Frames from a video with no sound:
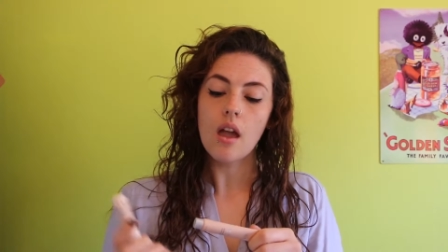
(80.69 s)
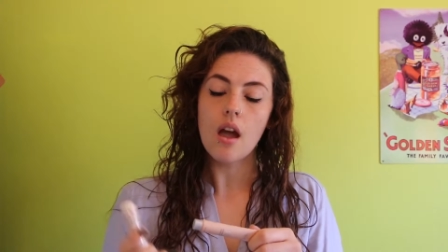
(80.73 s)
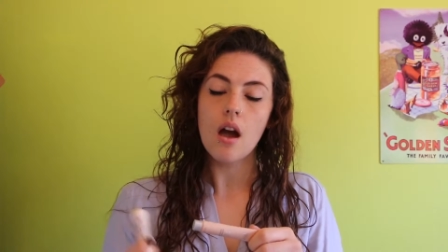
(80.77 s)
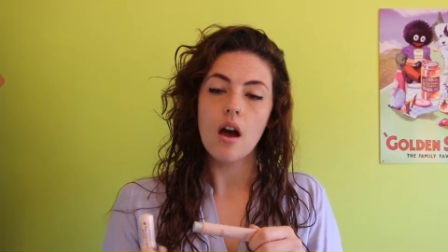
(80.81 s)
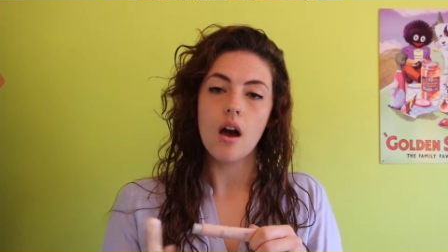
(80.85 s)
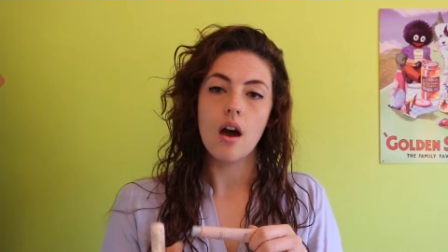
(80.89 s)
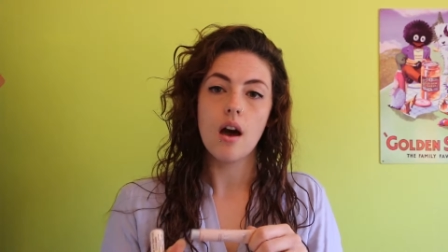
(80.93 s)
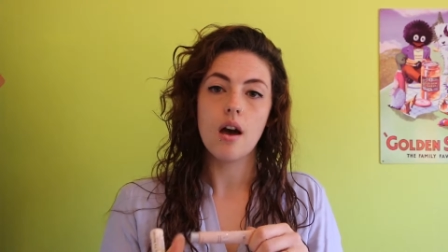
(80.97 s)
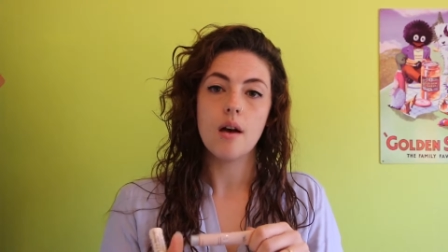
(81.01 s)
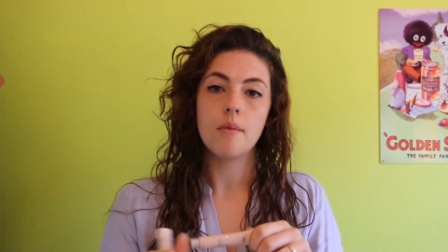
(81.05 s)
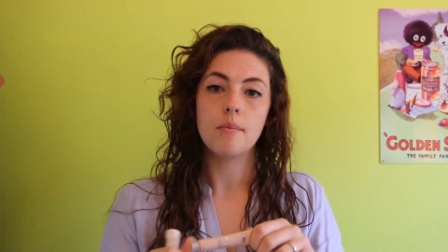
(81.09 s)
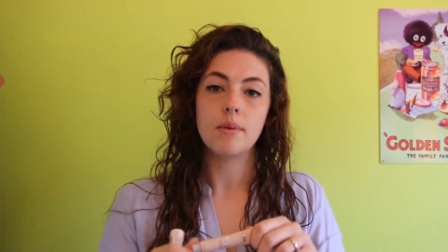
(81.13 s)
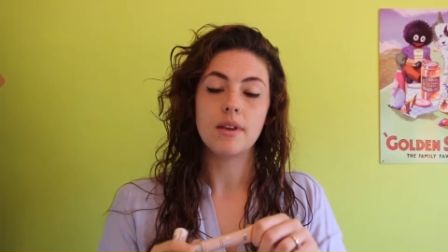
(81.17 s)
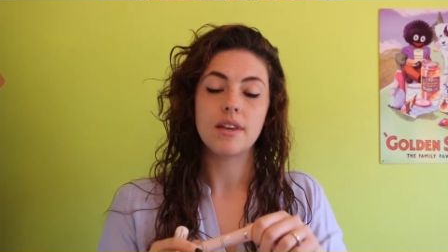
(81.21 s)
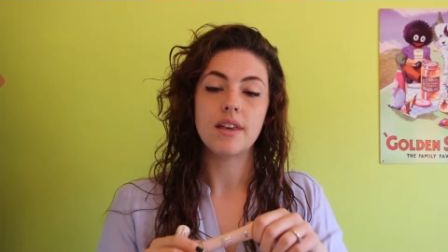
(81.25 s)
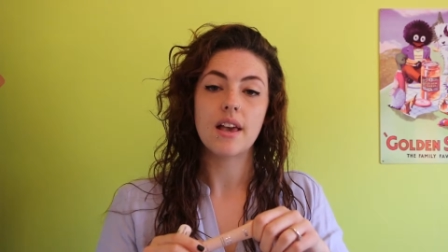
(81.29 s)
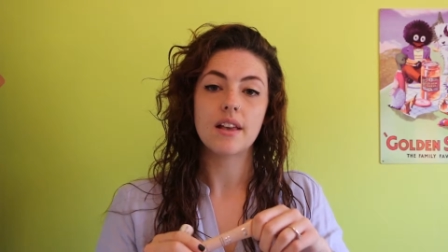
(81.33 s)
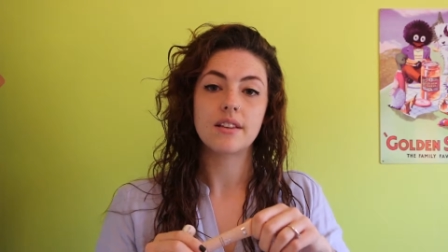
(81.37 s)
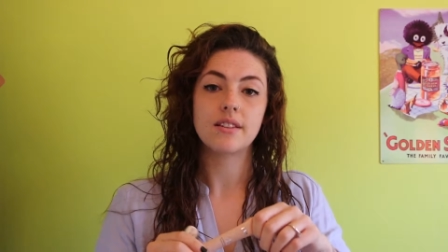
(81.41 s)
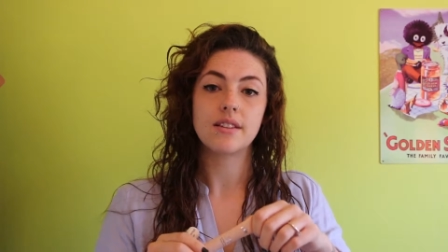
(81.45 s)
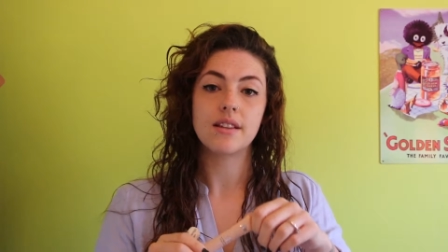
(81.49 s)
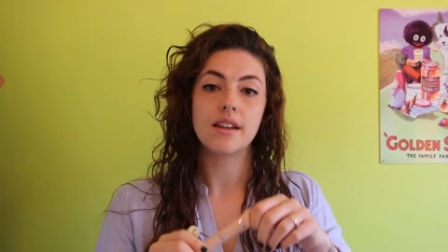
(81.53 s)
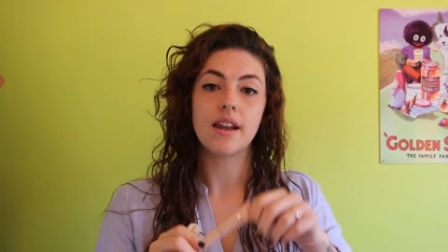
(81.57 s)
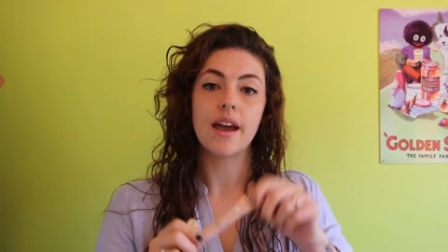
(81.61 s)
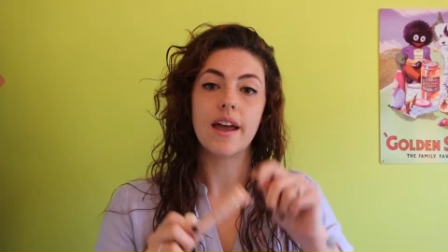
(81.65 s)

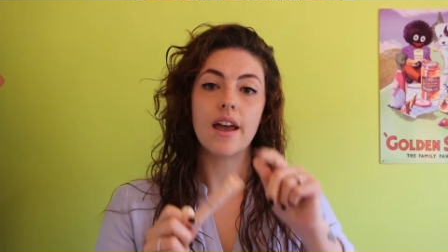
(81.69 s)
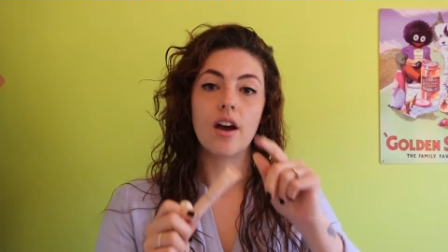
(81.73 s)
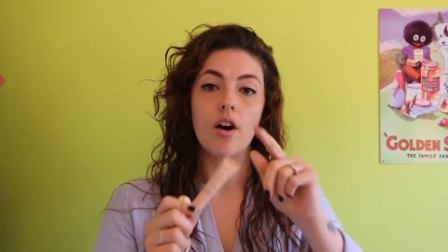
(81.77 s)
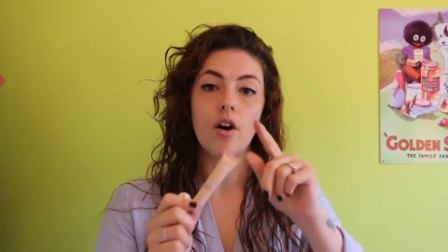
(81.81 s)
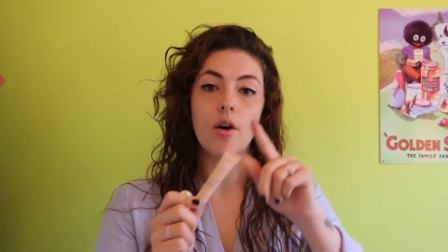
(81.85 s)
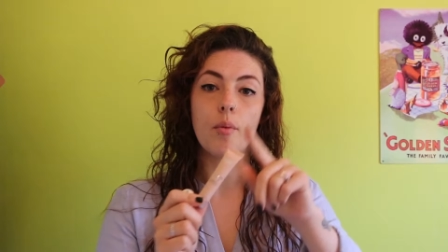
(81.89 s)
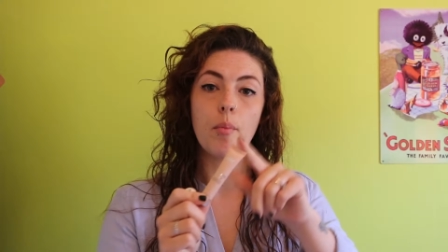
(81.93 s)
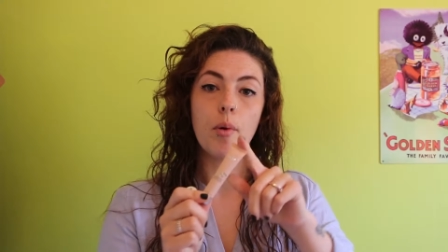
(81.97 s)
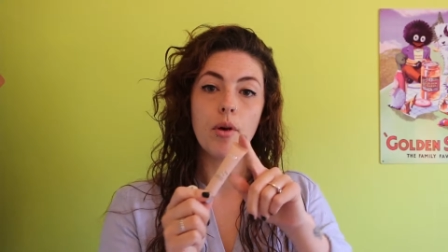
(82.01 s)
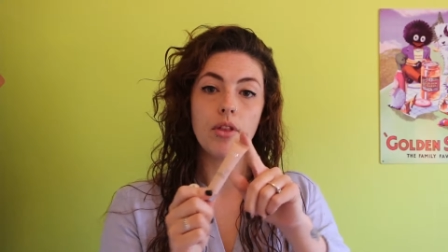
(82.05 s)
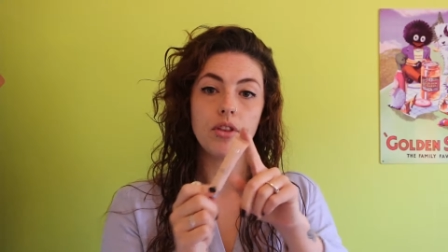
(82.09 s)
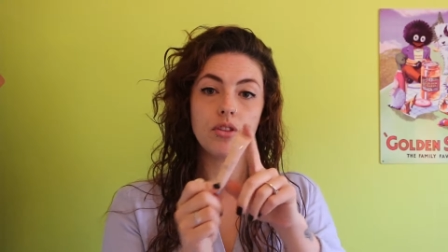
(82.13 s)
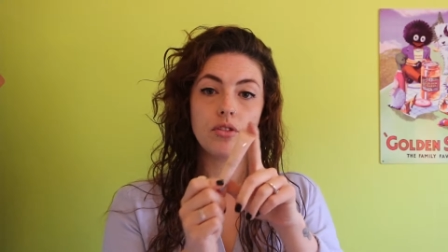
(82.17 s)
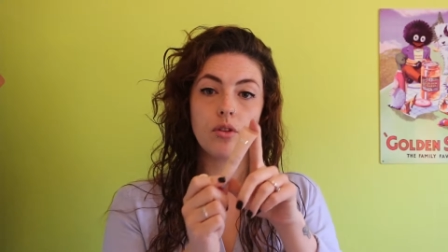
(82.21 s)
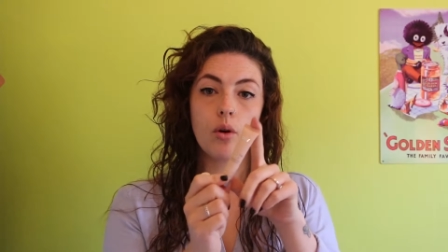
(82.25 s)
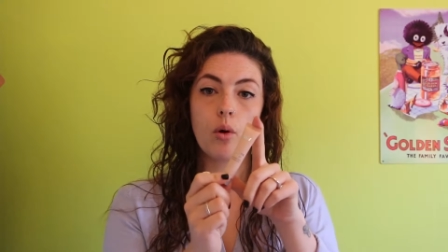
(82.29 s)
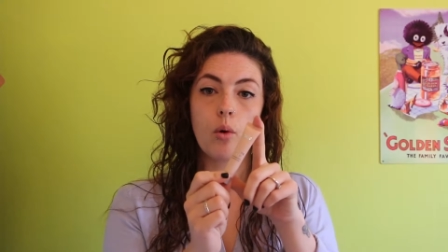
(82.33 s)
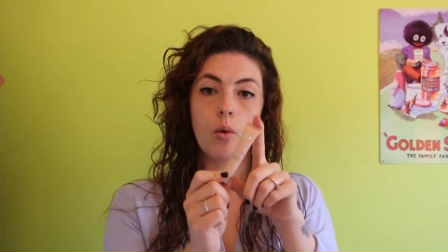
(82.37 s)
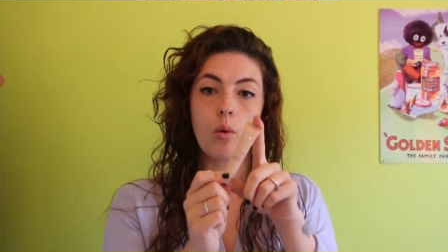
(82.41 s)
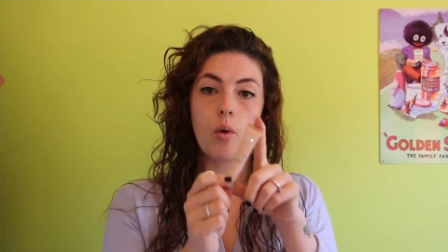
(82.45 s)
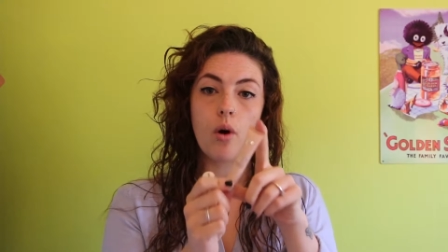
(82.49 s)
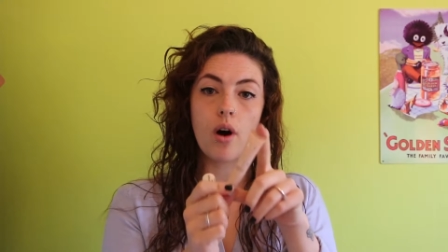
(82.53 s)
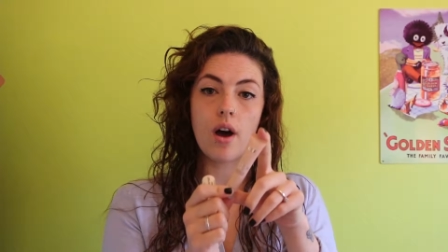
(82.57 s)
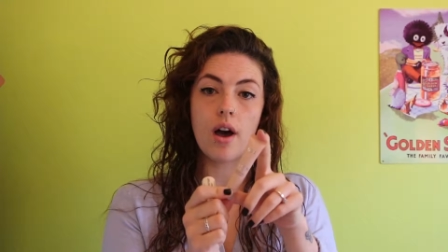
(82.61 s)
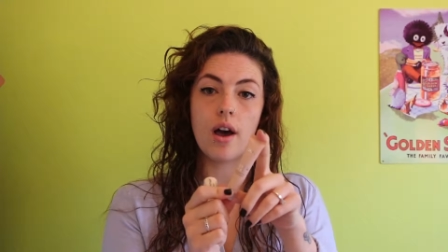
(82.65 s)
yesterday I put this on
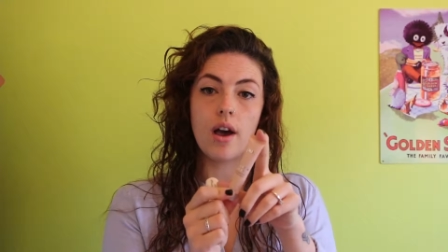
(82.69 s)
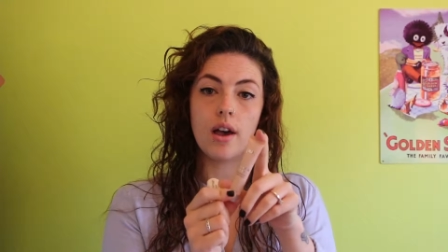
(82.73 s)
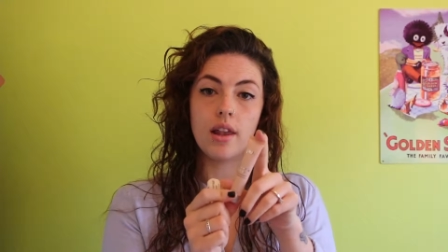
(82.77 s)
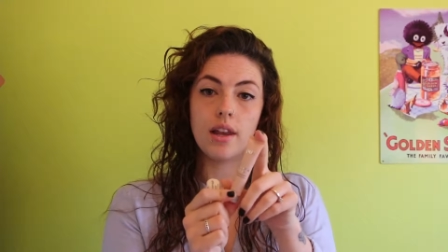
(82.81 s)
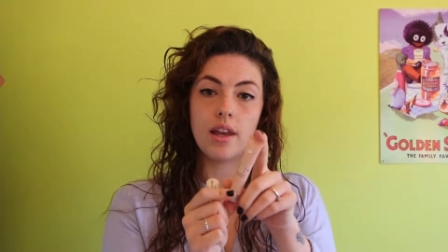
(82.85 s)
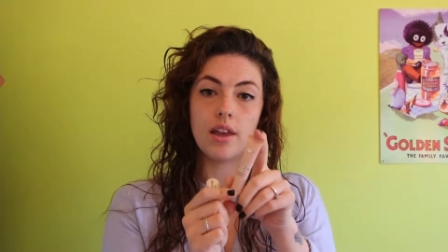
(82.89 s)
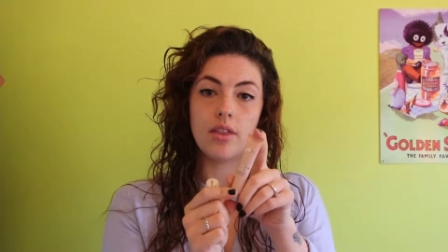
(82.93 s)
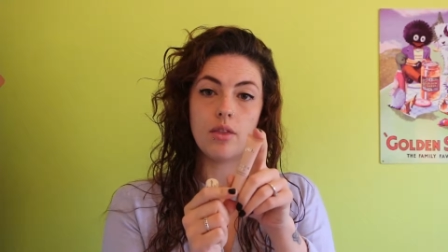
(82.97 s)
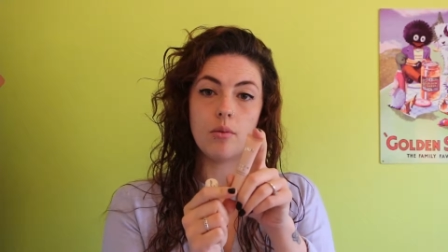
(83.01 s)
quite early